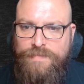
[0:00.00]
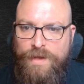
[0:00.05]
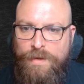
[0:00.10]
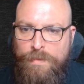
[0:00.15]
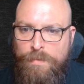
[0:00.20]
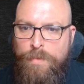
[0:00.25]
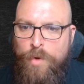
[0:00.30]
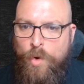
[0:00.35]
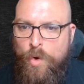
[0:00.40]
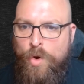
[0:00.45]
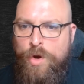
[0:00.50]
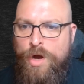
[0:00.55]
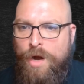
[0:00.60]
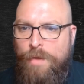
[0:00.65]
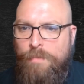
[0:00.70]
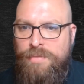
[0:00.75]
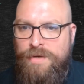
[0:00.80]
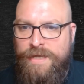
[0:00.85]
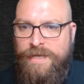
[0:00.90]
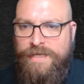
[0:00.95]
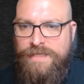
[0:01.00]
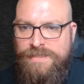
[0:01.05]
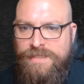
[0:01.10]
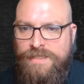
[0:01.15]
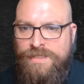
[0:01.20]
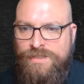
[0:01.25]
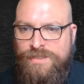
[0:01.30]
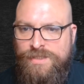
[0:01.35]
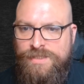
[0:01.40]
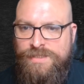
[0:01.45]
more complex
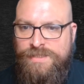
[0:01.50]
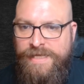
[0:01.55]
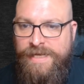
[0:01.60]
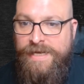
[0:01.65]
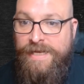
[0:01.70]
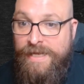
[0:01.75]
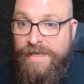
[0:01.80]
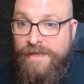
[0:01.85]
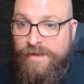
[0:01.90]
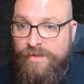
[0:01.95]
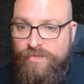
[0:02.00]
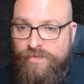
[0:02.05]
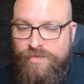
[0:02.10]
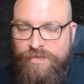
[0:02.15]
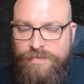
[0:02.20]
than just getting hit.